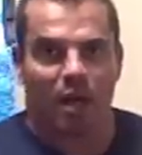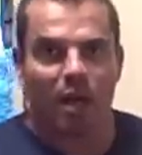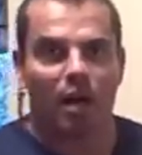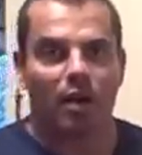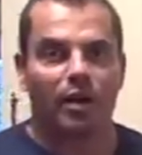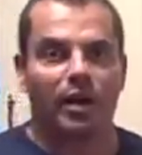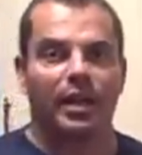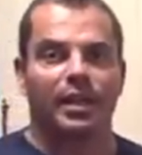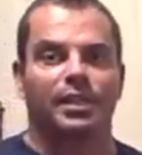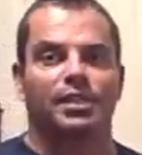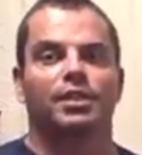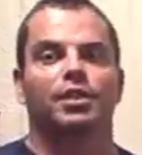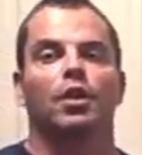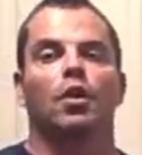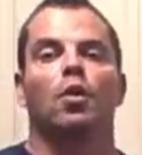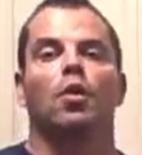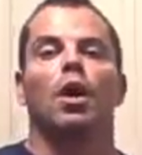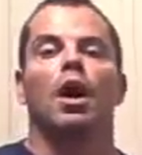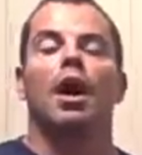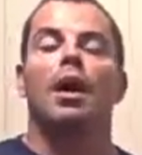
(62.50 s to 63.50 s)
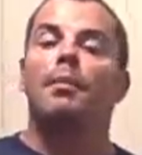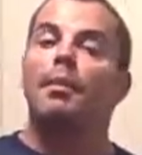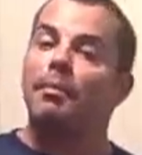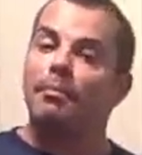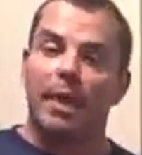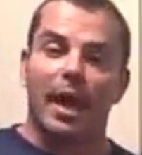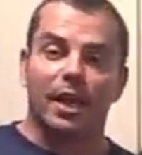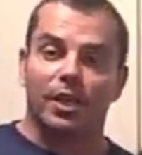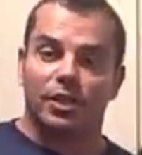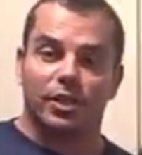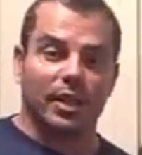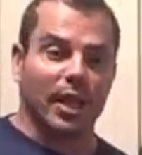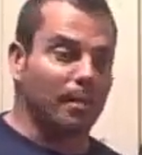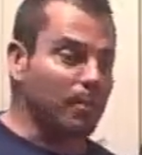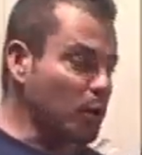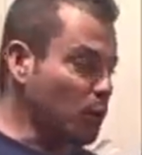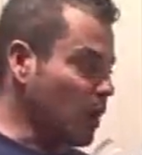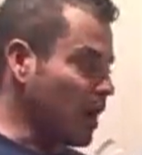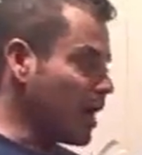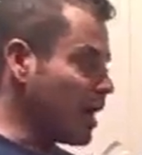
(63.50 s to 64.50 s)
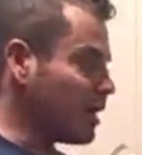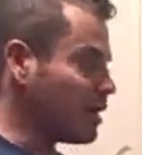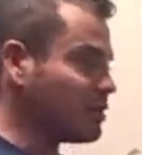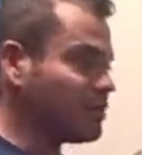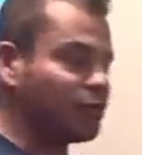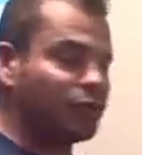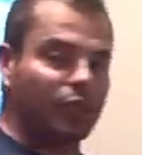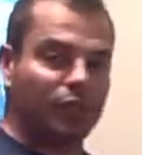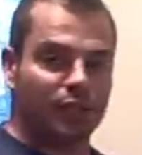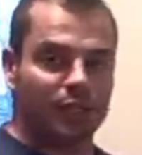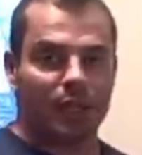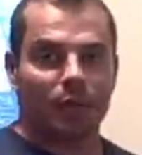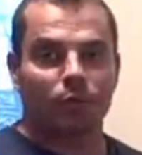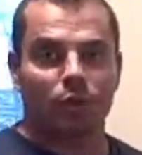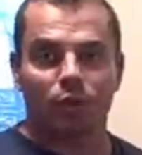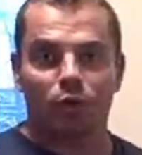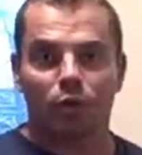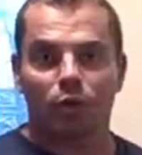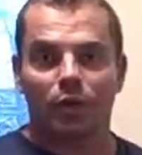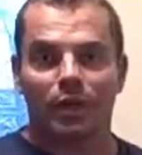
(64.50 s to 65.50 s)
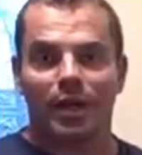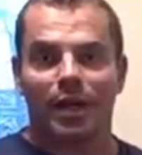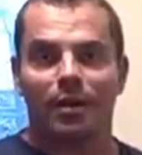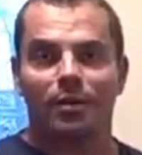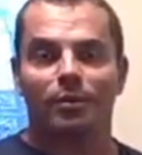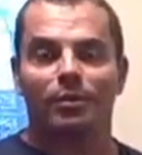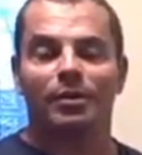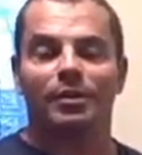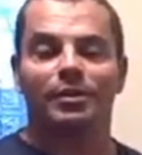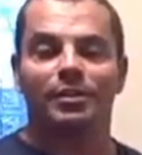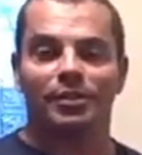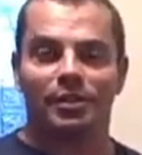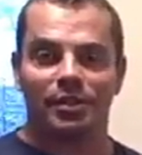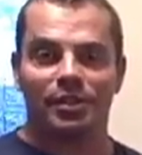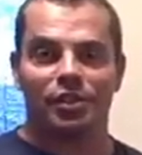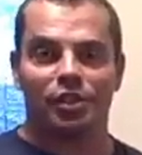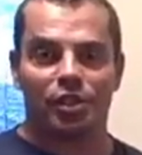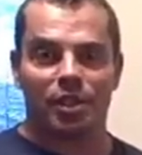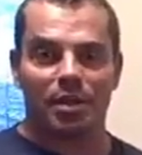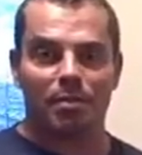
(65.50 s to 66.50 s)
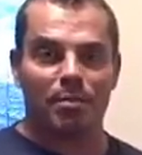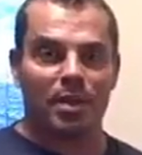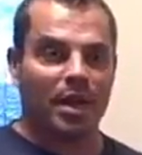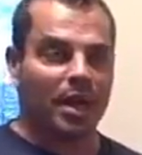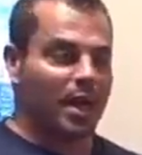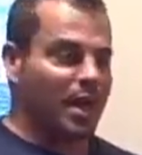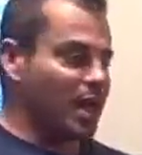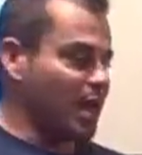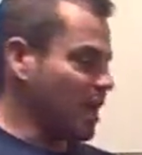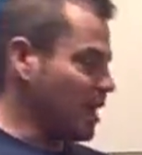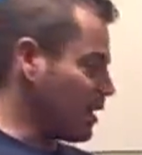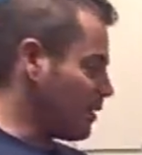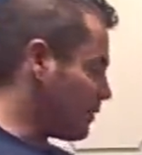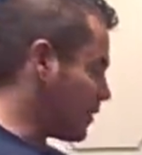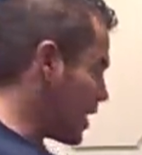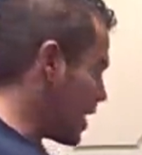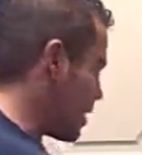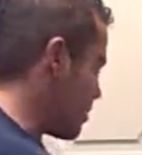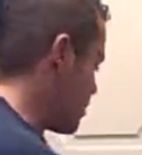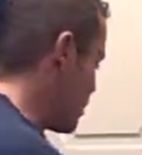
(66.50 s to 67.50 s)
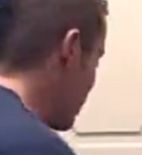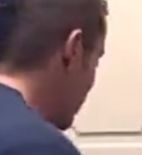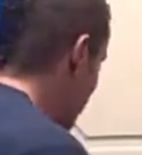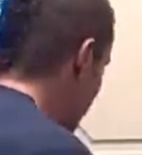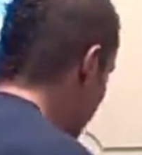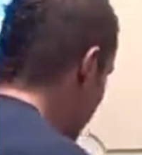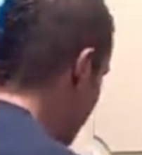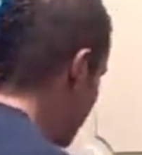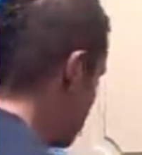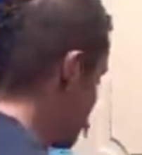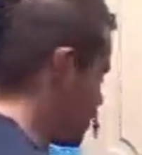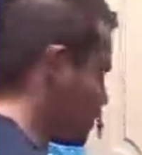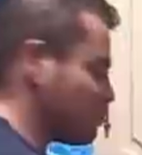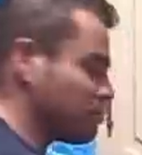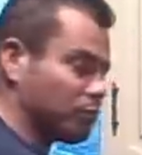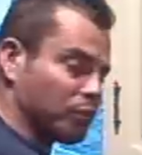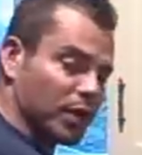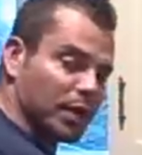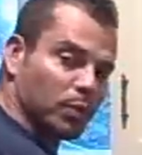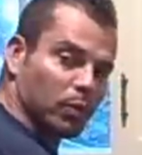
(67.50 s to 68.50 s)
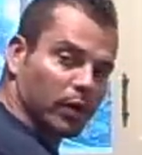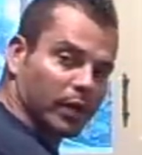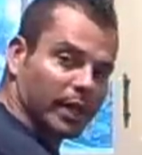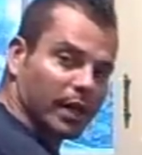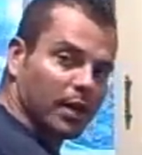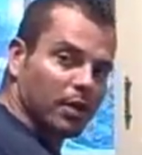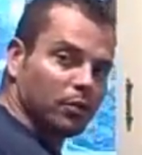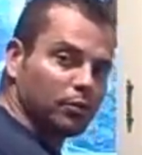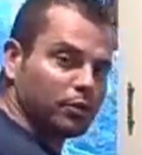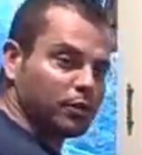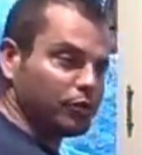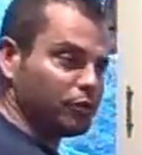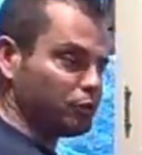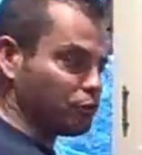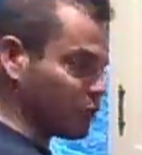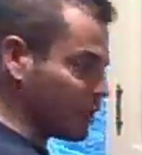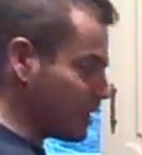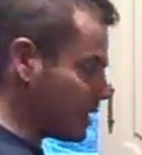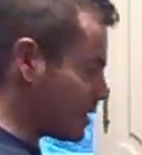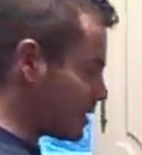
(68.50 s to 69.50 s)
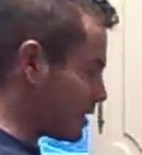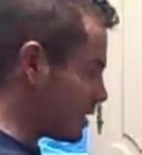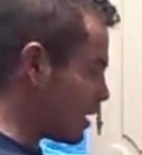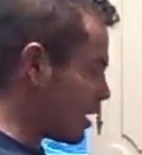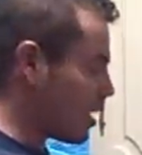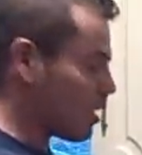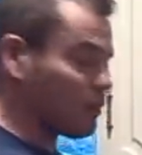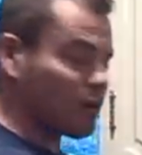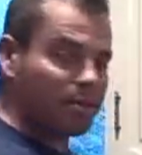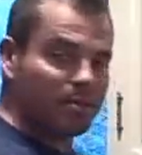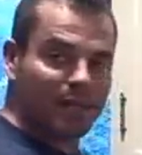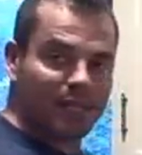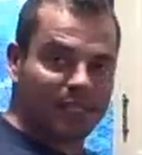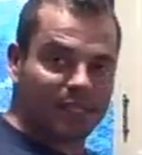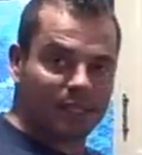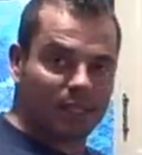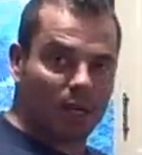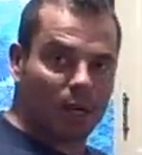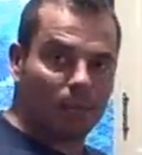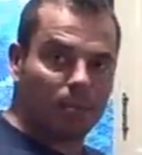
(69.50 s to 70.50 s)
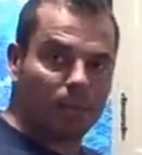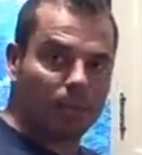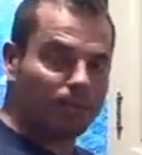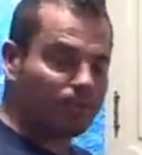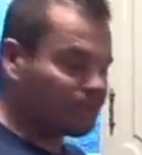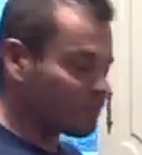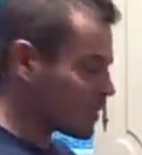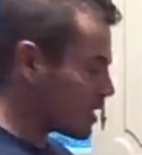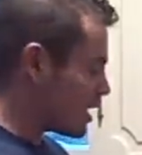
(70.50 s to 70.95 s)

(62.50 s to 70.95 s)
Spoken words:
All right, so I'm actually on my way, just out the door now to the gym, and I've got my pre-workout drinks already mixed up.